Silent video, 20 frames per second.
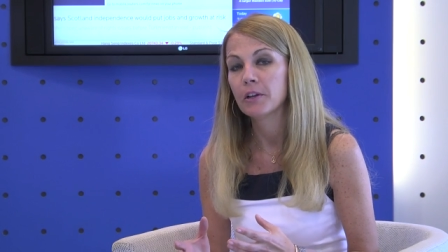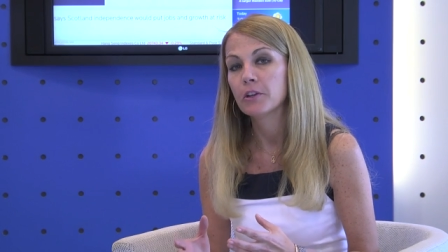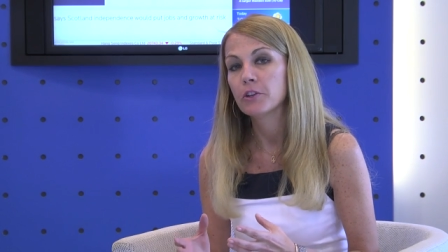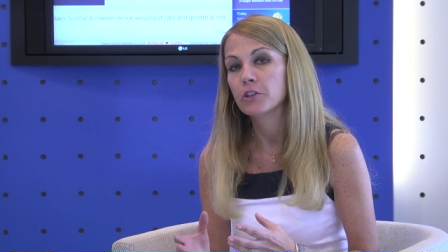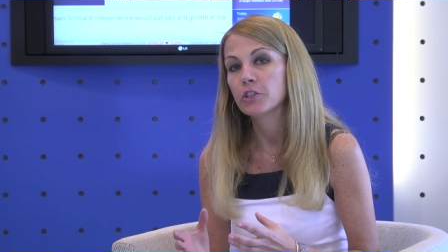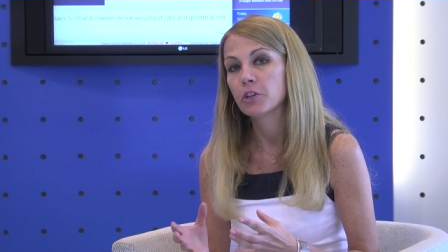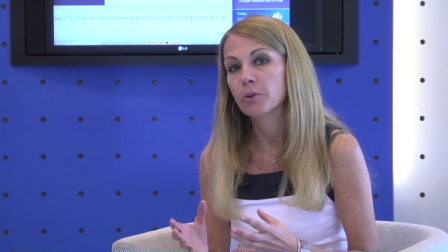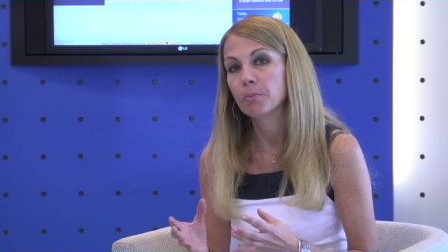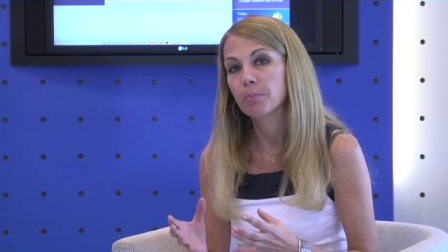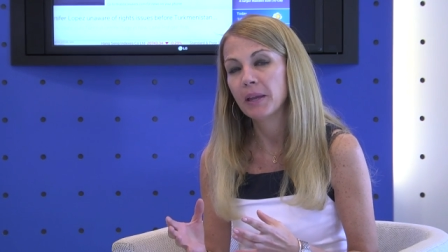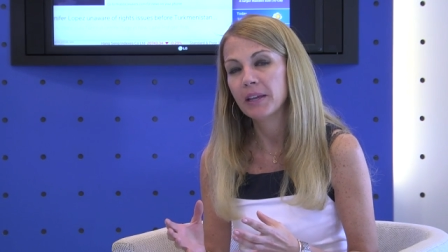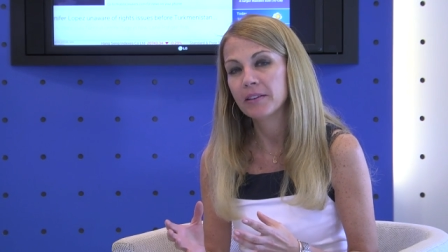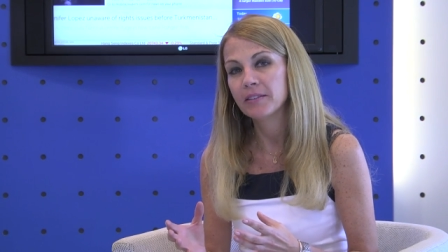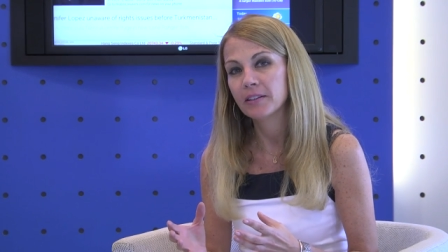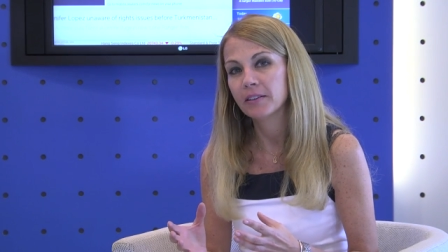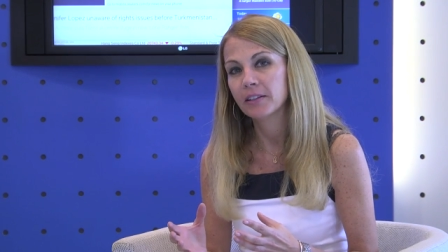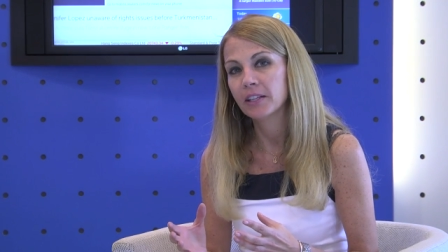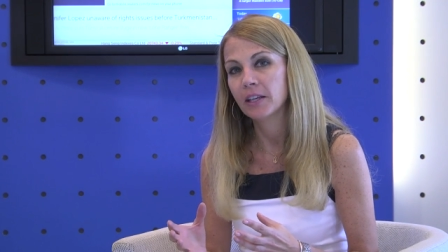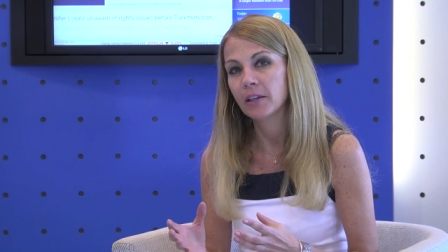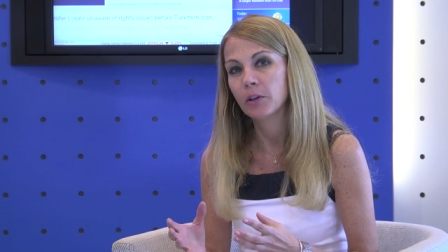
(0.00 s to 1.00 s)
So
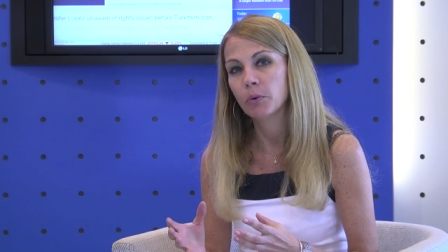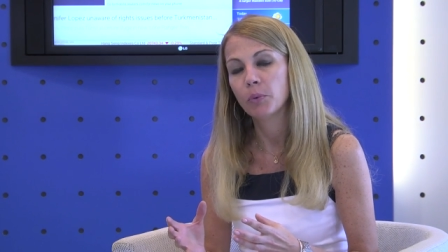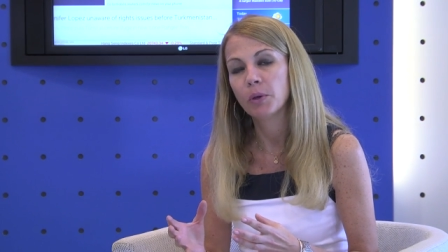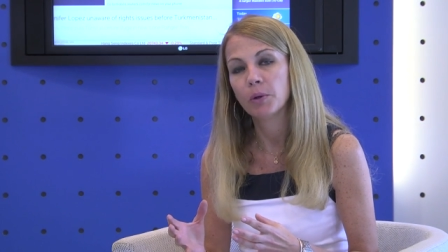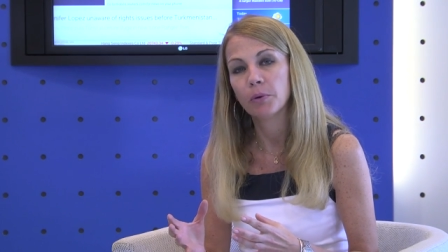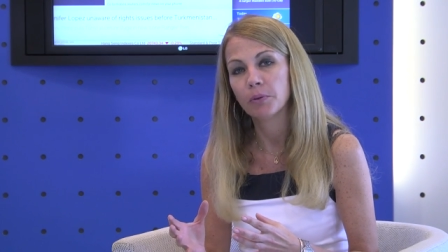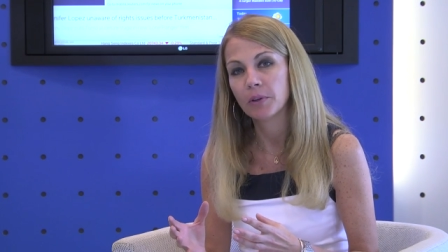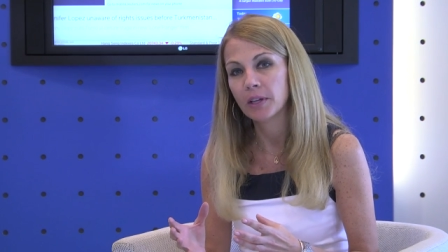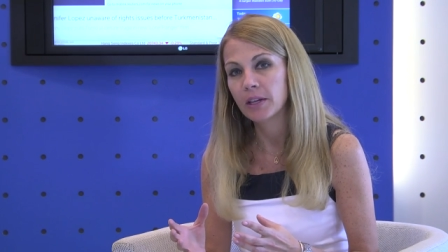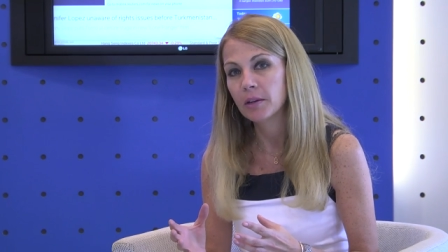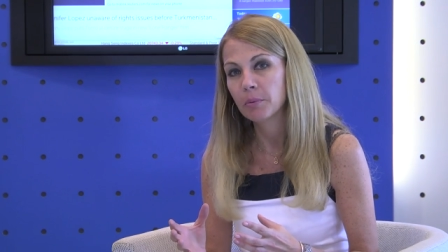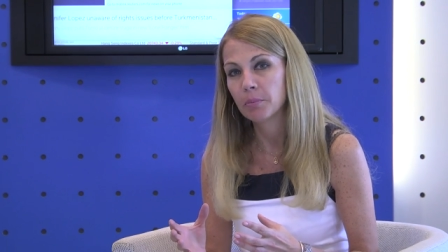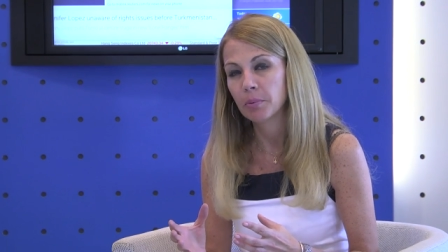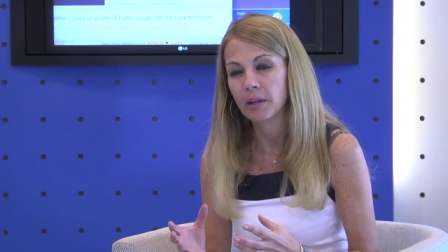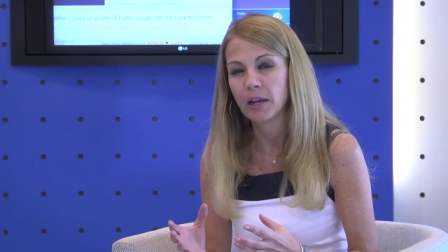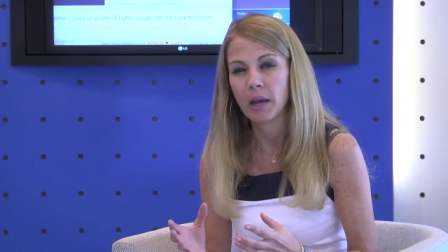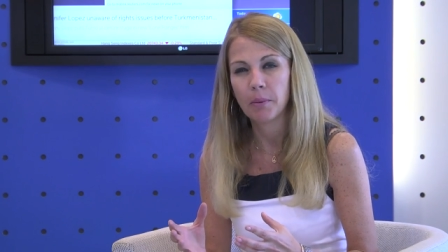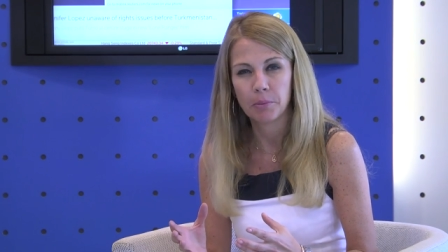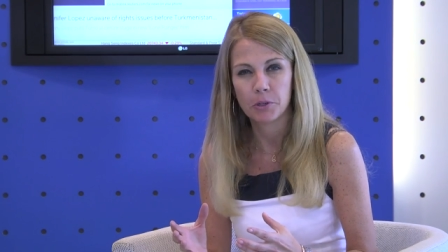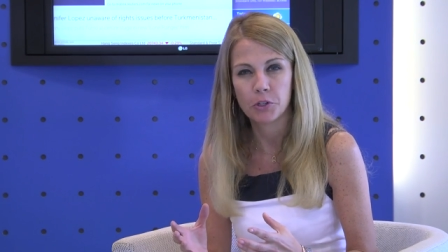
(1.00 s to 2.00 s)
basically, we were in an
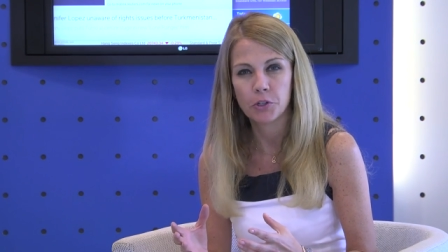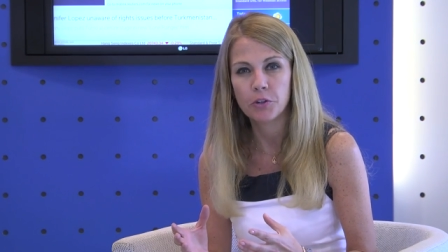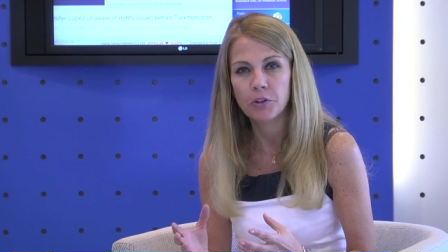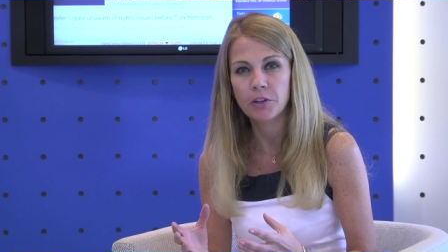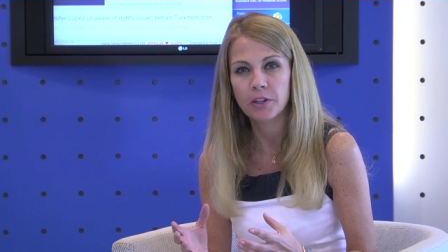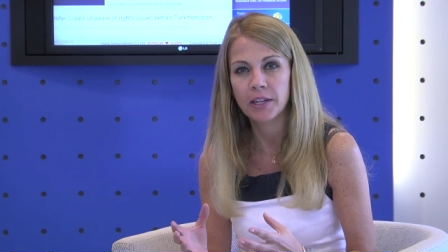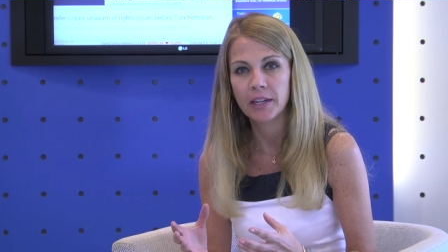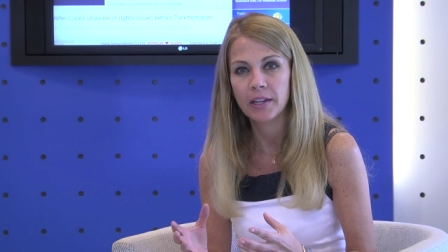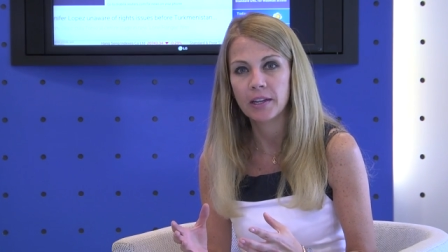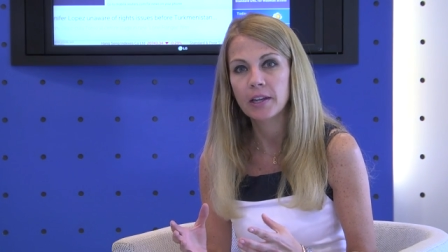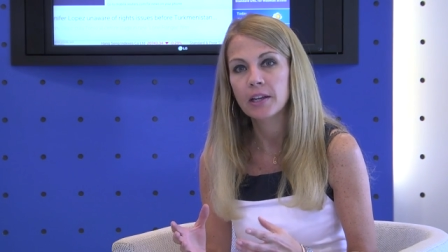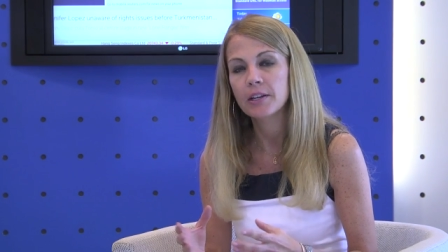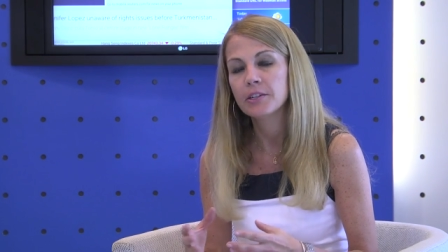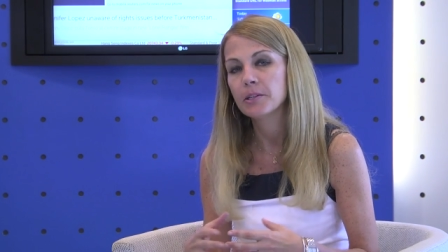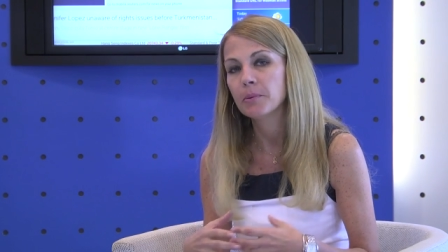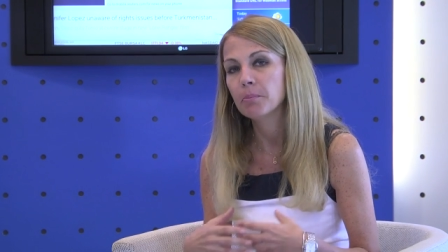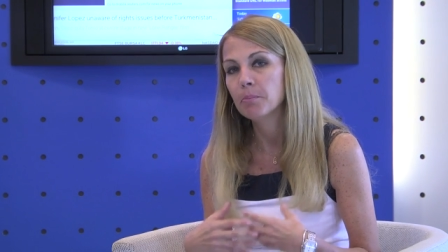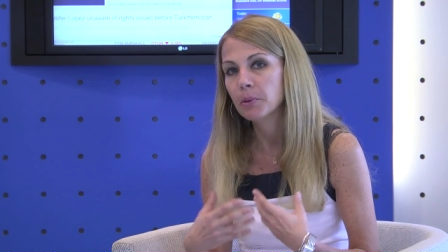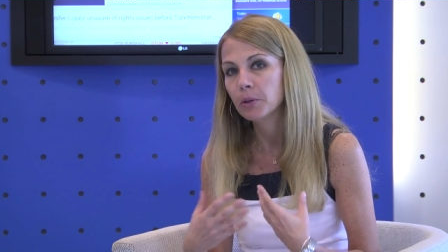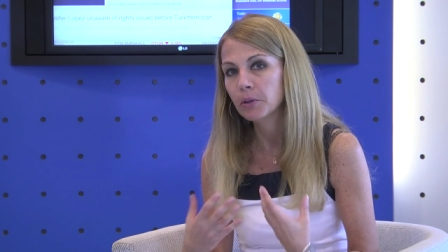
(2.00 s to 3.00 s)
opportunity
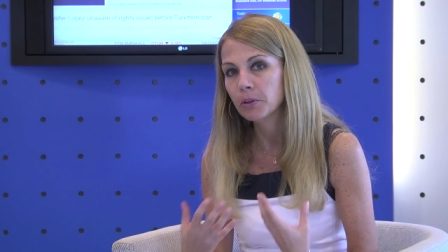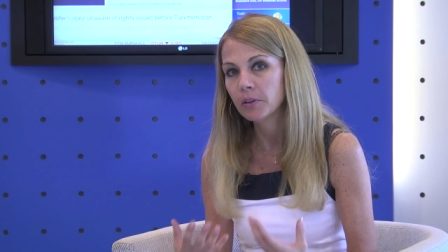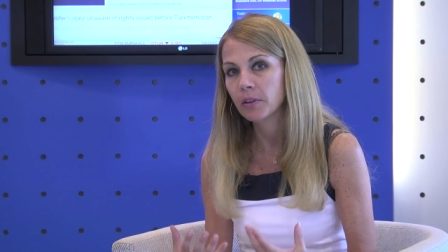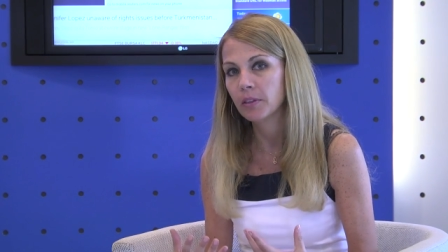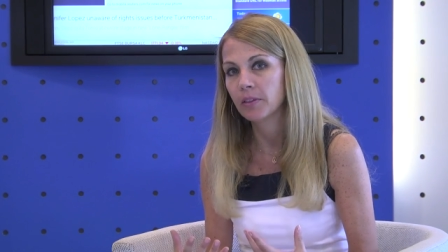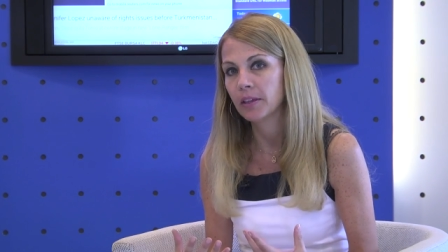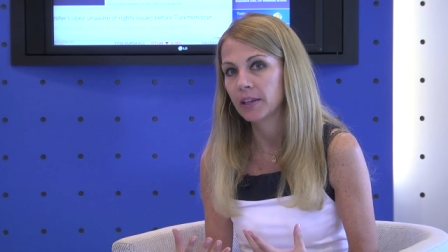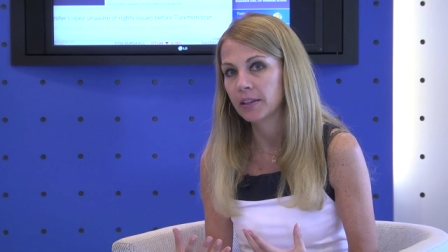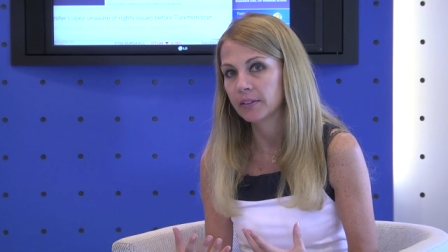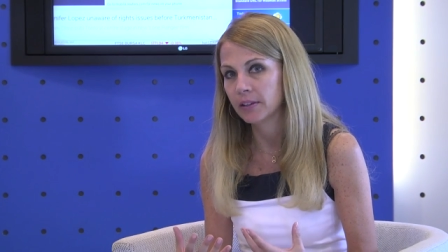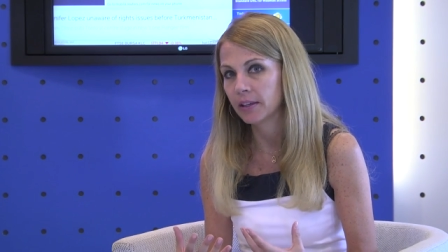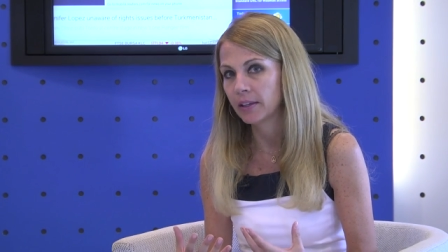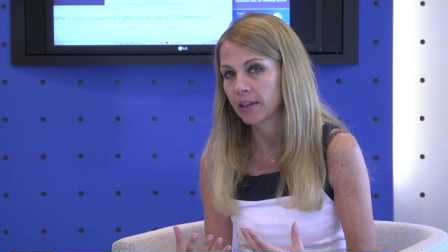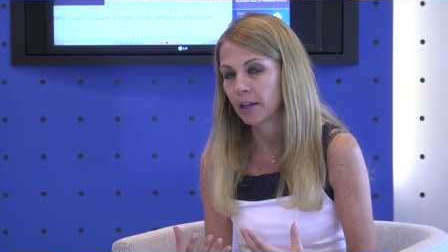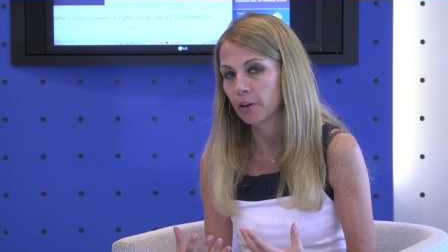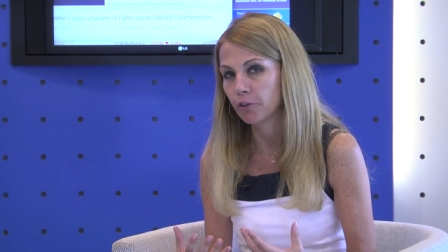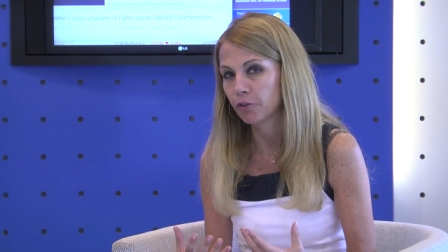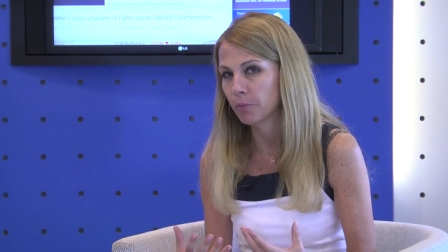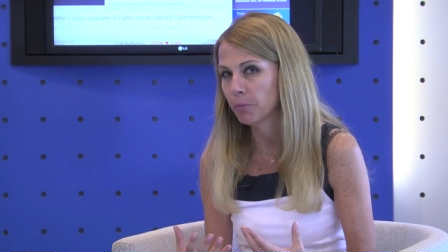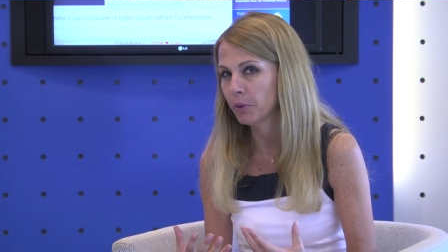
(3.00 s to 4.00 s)
to build things
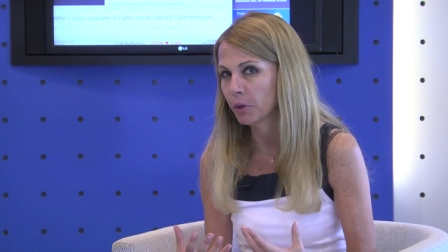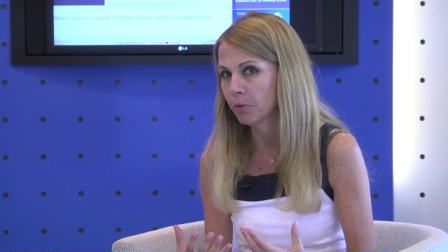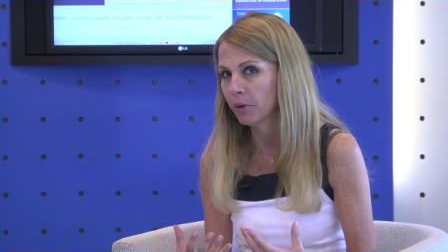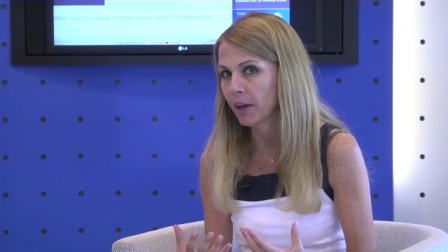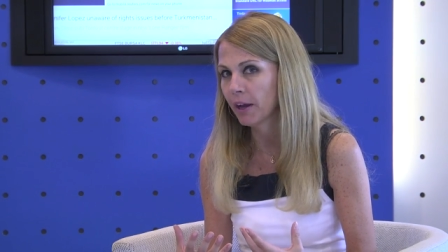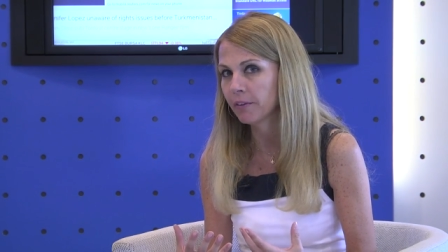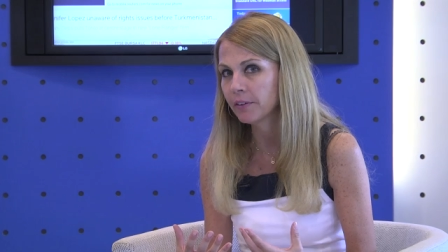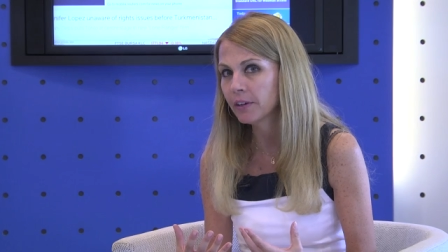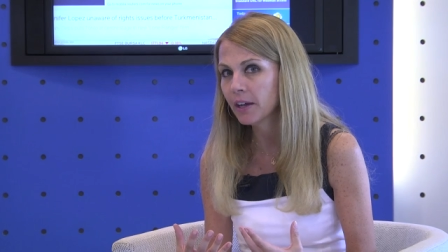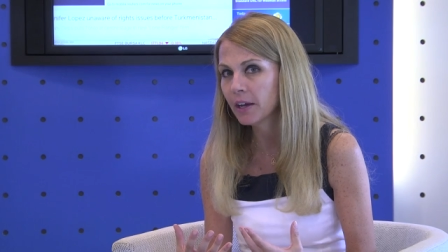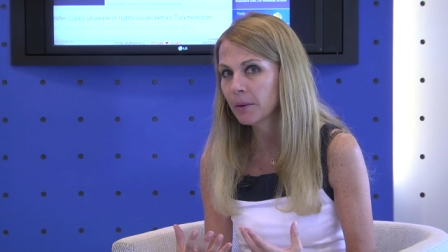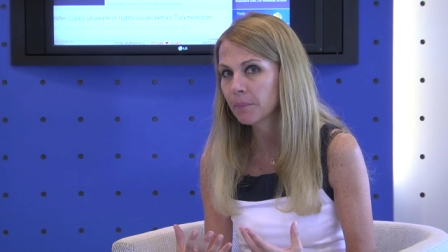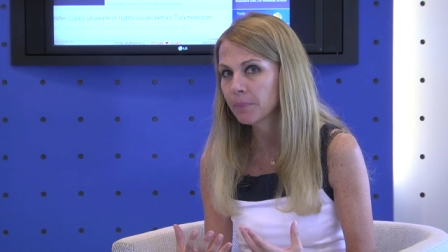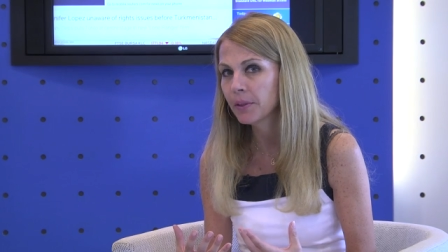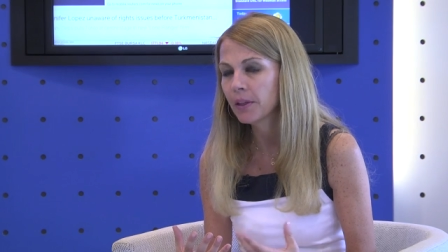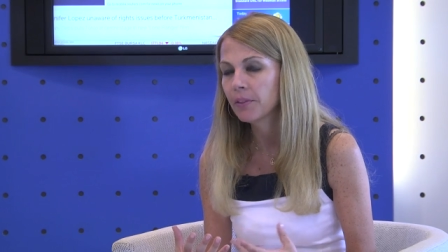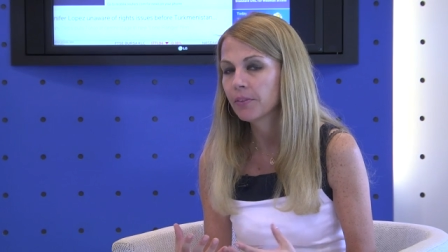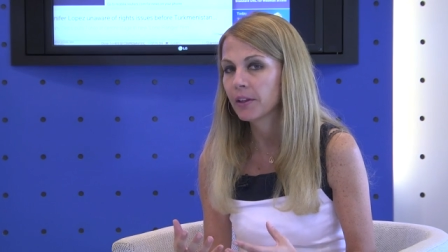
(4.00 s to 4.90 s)
again from the ground up